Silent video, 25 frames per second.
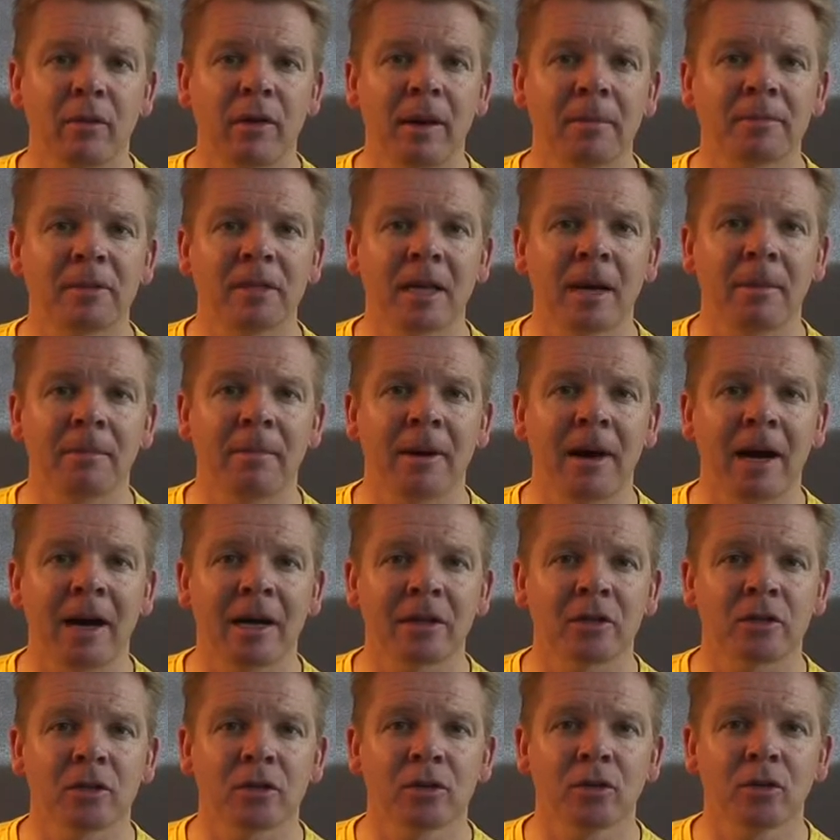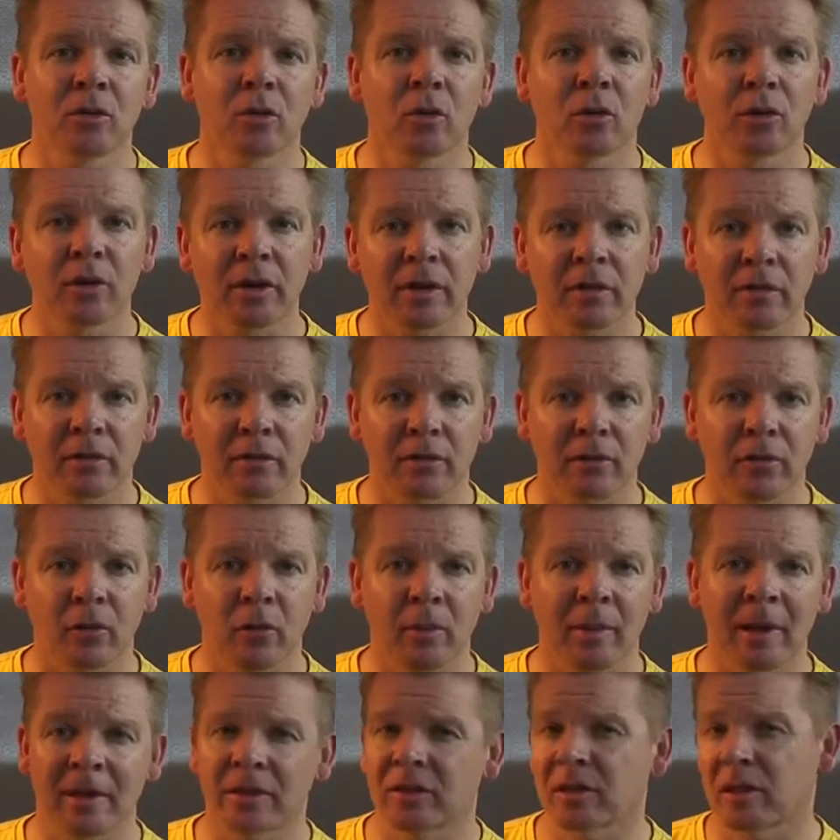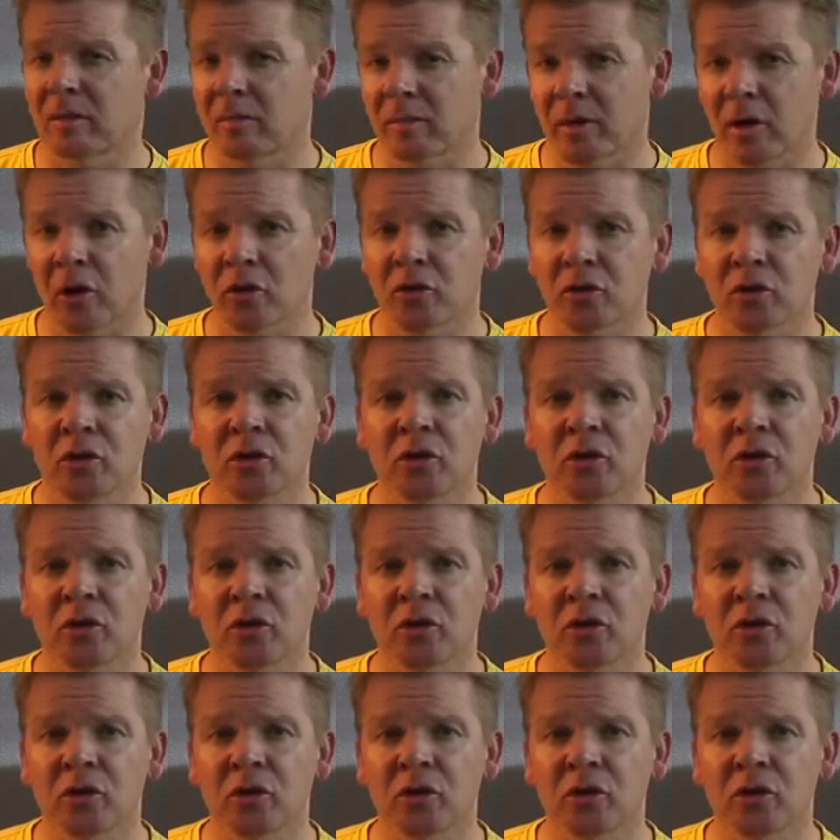wraps up part 2, all the different formats and approaches